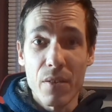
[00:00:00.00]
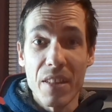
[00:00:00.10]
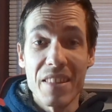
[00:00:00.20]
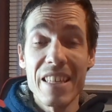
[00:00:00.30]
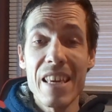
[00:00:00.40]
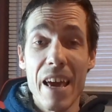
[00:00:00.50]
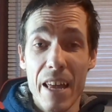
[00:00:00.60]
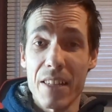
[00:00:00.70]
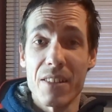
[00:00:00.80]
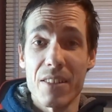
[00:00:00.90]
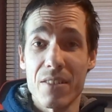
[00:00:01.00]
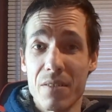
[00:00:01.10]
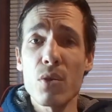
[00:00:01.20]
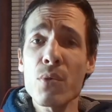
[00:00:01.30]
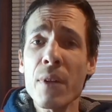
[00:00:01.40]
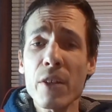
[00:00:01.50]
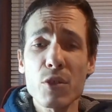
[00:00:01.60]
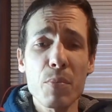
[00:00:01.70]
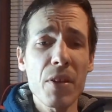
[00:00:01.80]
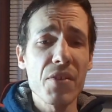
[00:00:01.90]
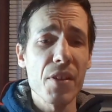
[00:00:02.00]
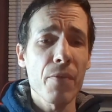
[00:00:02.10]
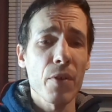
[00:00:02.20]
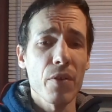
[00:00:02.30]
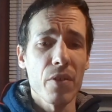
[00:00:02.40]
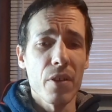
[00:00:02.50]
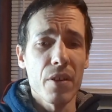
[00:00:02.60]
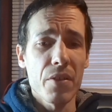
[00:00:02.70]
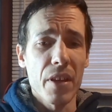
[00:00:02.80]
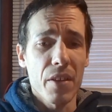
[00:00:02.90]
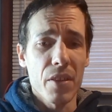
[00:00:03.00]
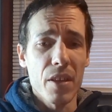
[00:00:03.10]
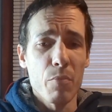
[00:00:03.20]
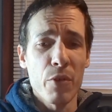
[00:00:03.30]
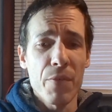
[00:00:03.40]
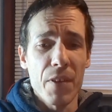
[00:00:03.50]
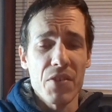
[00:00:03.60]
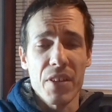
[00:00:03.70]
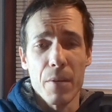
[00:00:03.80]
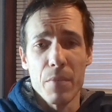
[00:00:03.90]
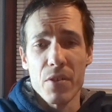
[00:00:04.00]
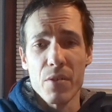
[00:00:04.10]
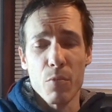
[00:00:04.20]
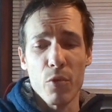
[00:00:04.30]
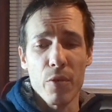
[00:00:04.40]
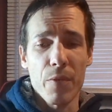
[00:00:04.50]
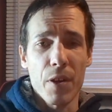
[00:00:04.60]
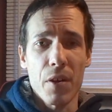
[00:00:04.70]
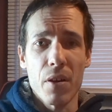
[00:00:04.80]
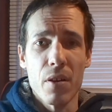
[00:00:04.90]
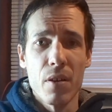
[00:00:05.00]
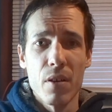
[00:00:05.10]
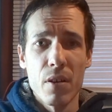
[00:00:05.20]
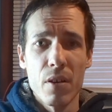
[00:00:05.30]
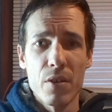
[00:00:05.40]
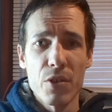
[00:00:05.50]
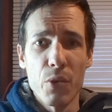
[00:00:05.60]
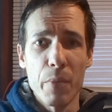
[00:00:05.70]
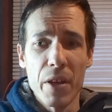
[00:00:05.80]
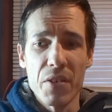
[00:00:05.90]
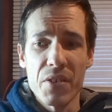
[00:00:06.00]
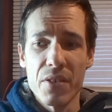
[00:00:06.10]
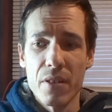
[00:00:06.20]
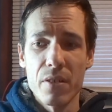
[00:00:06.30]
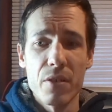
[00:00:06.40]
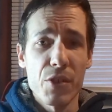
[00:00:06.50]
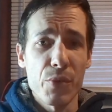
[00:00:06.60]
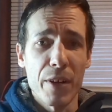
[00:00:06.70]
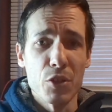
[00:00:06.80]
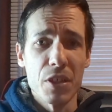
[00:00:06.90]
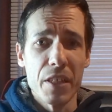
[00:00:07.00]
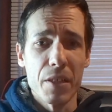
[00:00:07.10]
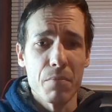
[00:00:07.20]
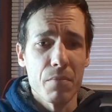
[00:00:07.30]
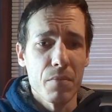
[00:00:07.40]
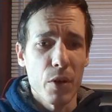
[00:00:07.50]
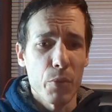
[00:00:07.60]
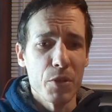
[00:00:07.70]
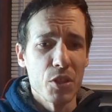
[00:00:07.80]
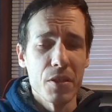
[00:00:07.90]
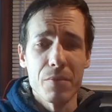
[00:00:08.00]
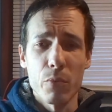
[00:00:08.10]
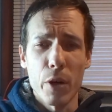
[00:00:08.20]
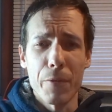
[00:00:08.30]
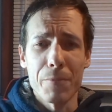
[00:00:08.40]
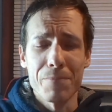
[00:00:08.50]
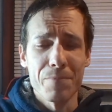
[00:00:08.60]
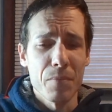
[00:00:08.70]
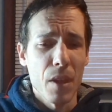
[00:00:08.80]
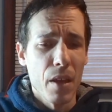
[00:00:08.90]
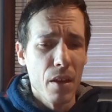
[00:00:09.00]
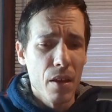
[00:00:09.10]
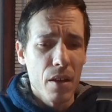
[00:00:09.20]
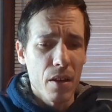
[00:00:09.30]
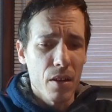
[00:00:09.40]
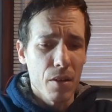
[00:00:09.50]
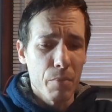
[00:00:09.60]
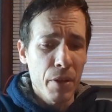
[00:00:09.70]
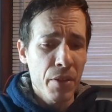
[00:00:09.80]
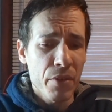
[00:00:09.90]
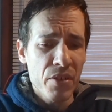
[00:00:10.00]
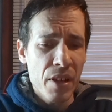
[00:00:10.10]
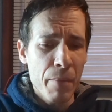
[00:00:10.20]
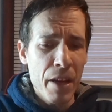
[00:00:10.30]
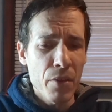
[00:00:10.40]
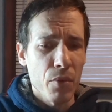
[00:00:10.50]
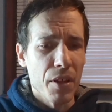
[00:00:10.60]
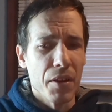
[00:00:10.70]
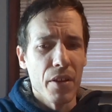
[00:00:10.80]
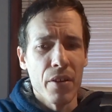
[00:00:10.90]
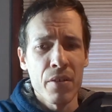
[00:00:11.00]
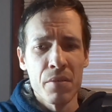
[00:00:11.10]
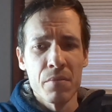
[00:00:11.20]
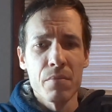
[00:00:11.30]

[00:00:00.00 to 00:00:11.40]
on the DS. This one actually plays differently than the previous game. This is more of a turn-based strategy game, RPG, whatever. But there is a manual in here.